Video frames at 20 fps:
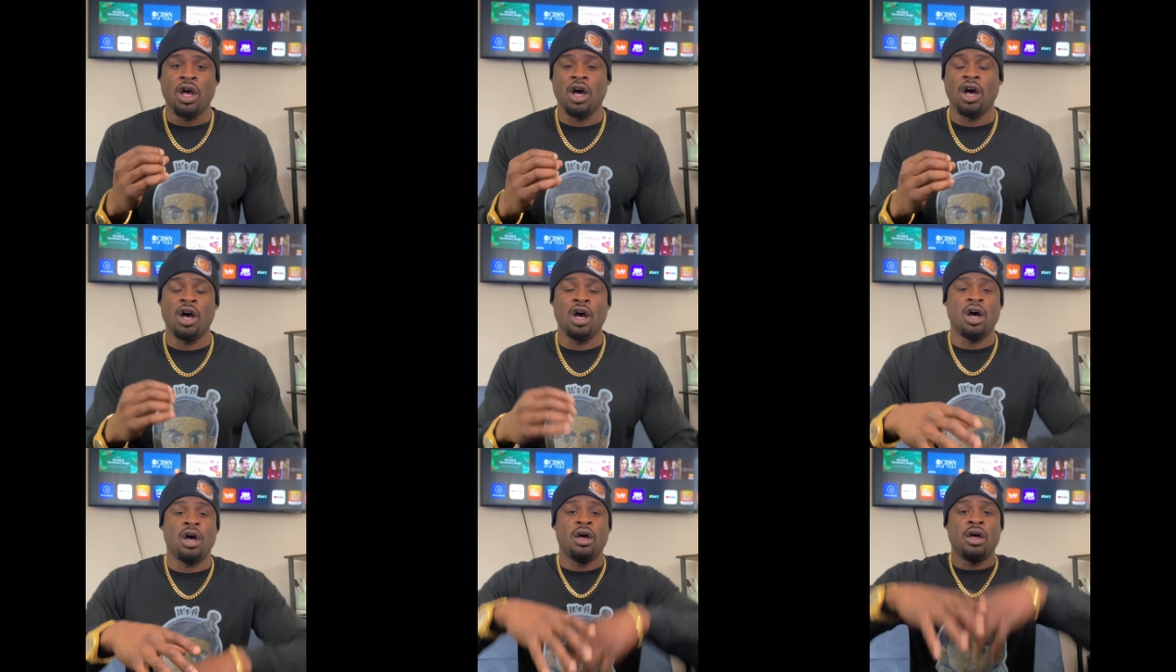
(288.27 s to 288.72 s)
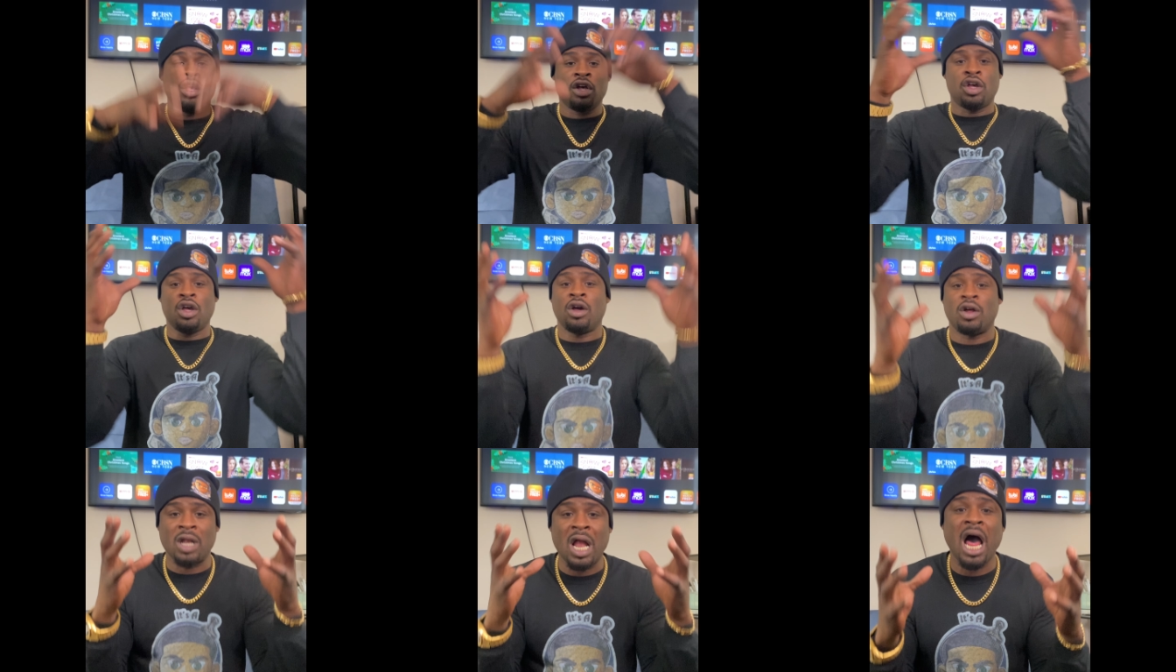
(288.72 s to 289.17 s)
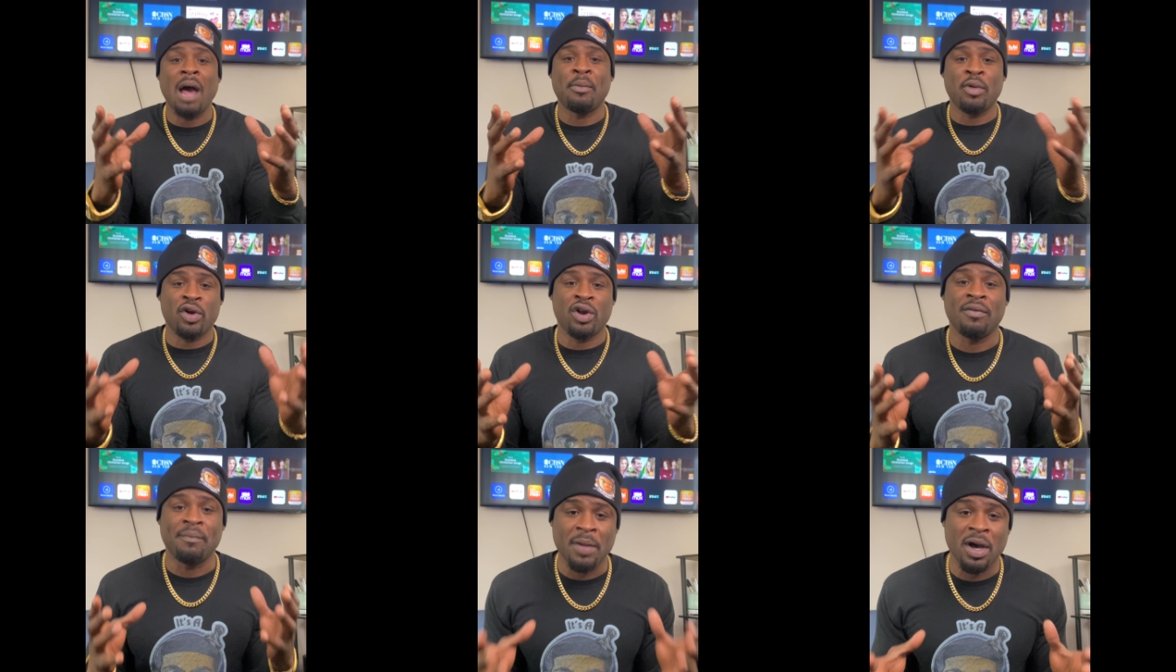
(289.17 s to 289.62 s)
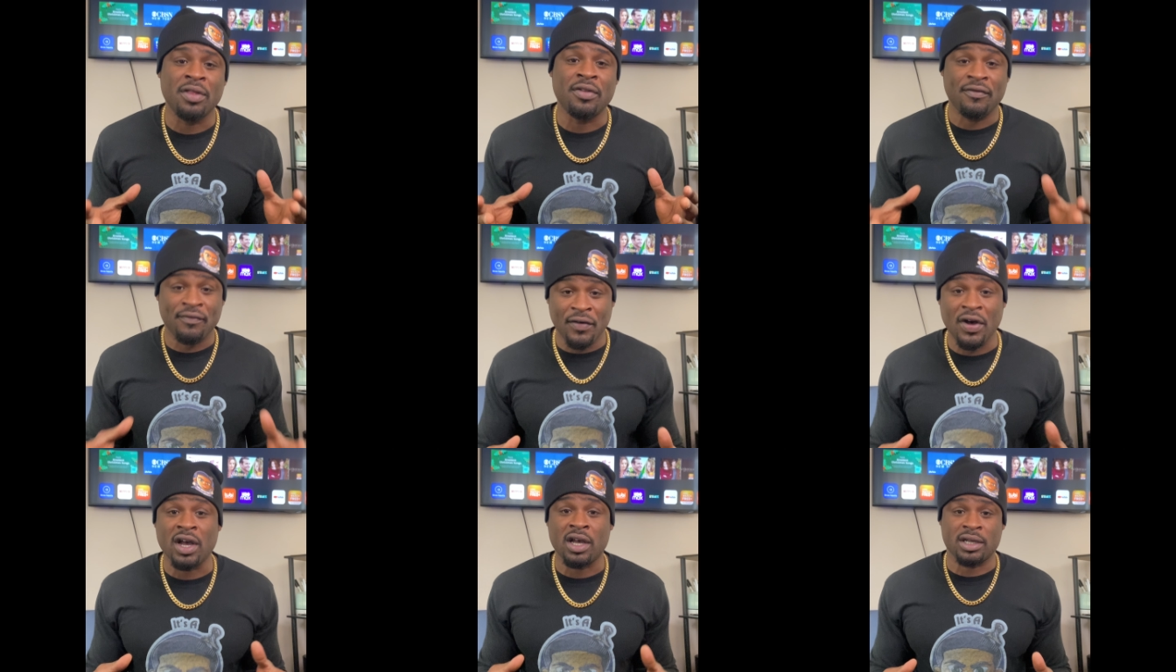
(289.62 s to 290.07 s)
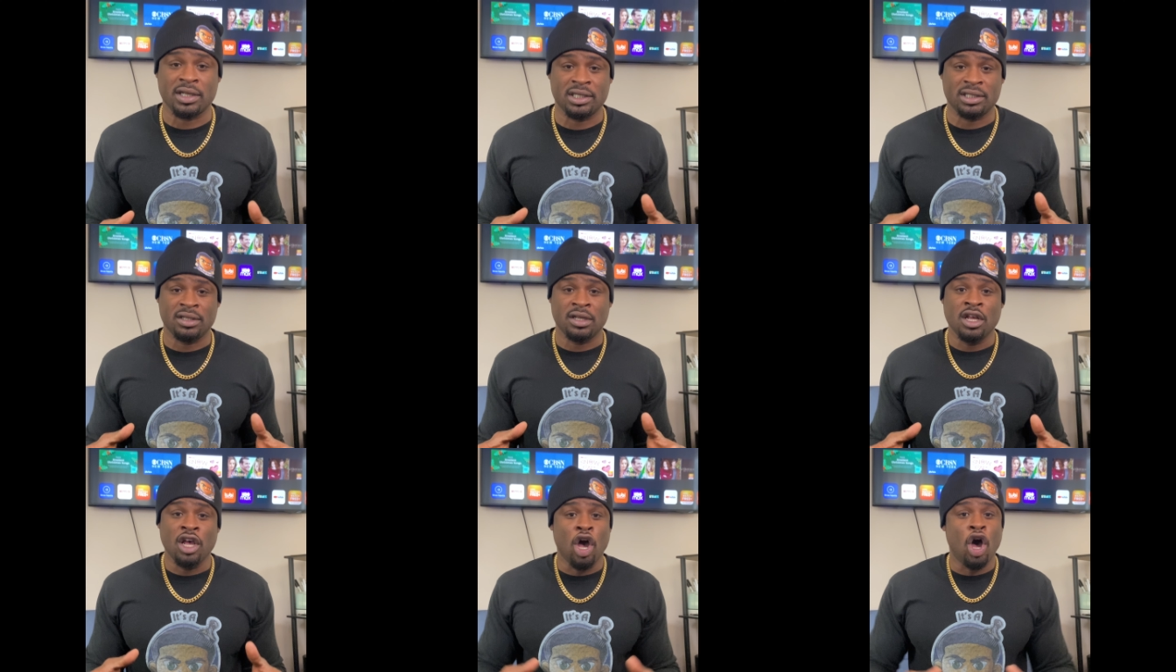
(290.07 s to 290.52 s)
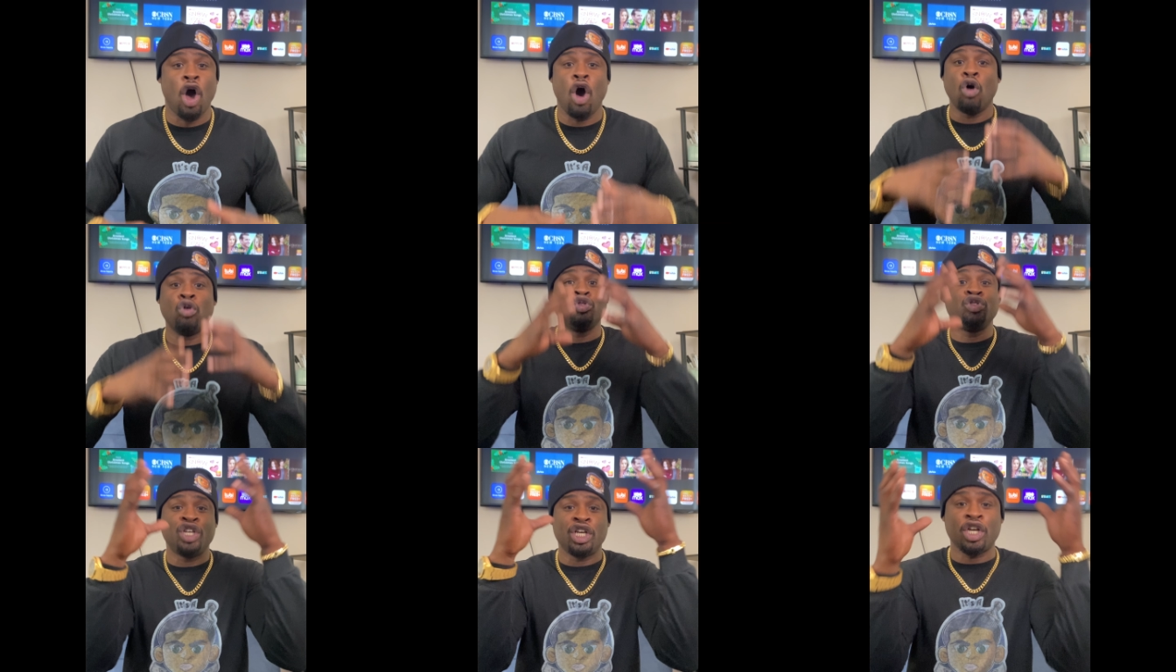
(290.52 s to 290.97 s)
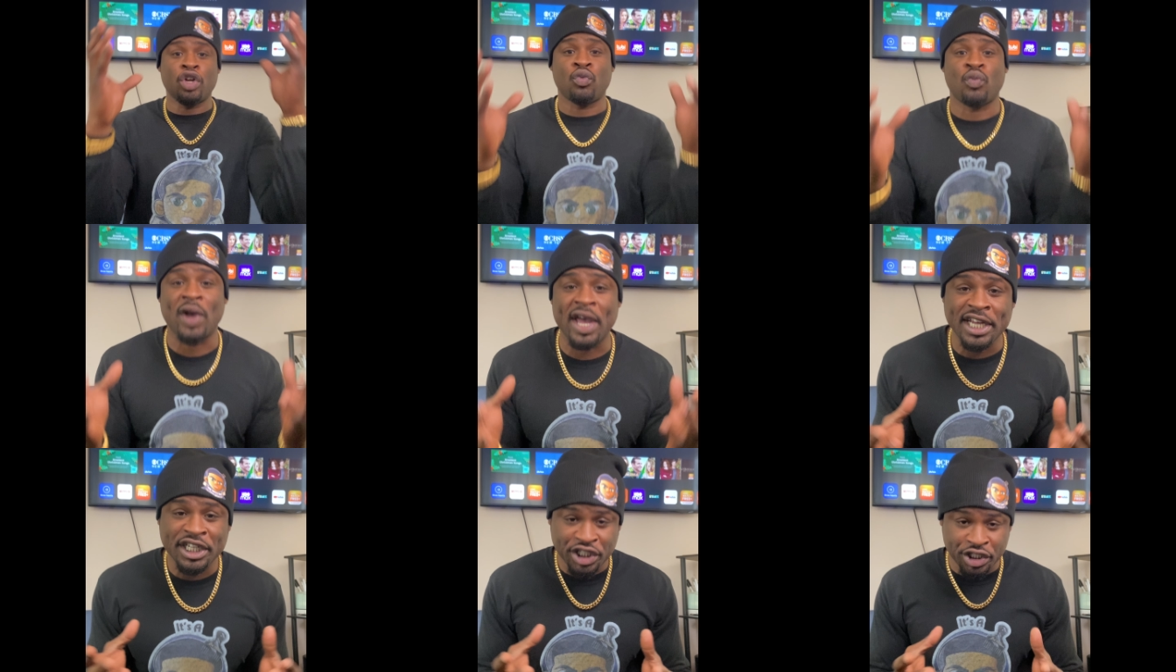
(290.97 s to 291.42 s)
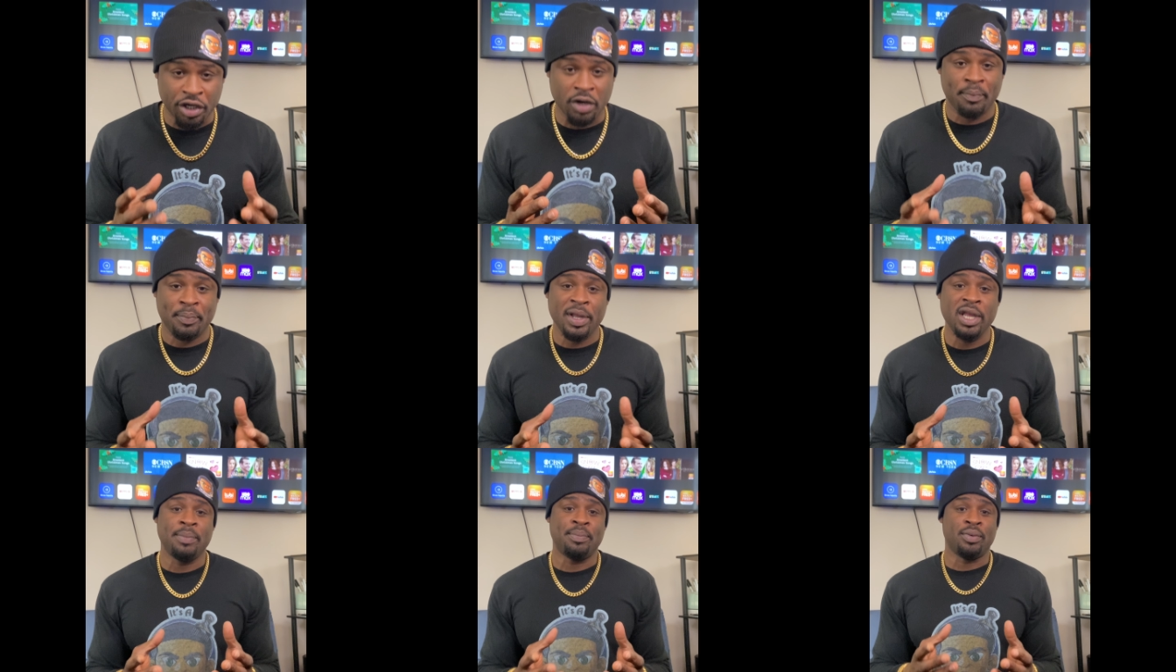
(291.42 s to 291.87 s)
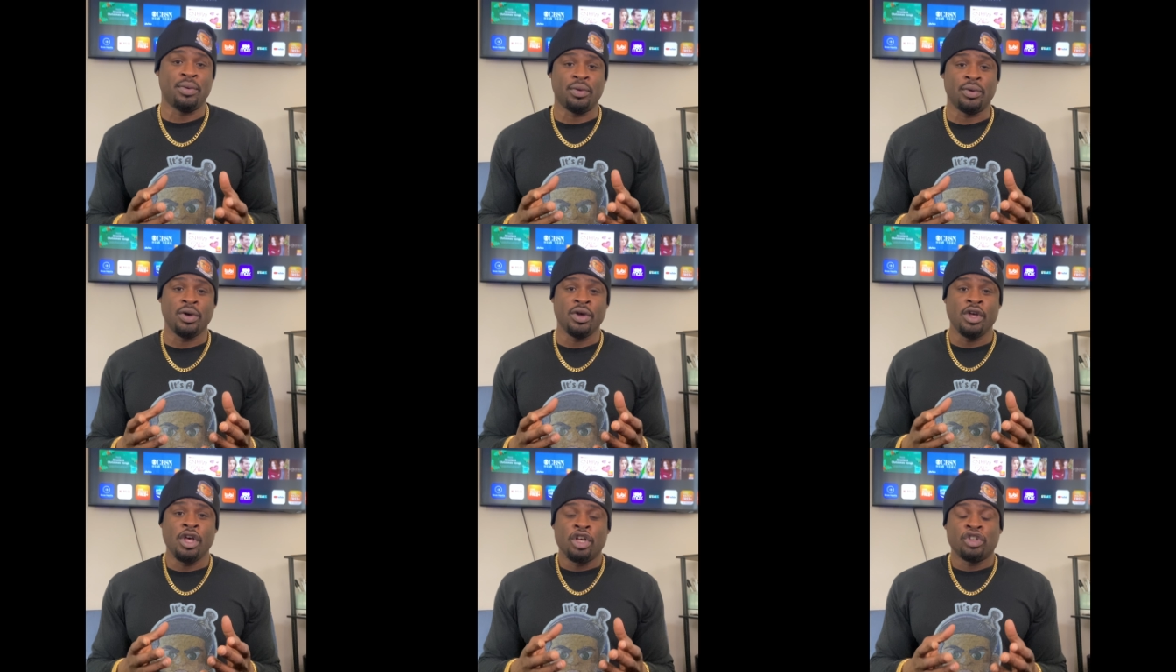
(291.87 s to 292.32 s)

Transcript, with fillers: a conglomerate of motherfuckers, a whole generation of people.